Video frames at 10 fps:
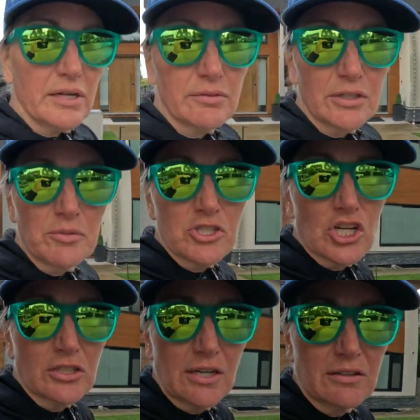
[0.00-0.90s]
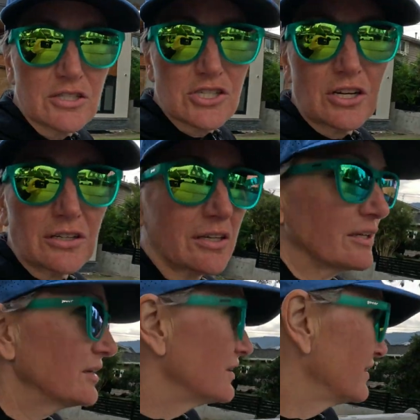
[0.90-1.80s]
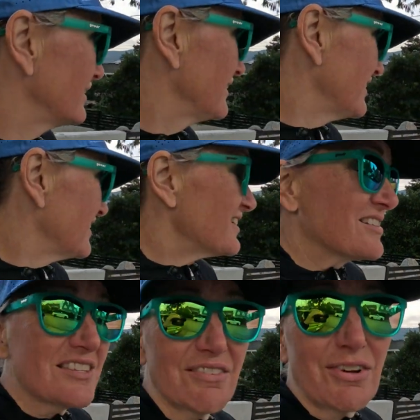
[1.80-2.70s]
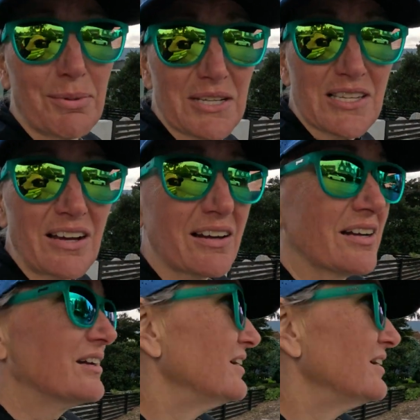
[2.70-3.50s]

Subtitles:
right, well, I'm gonna jog down to the start, see if anybody's there.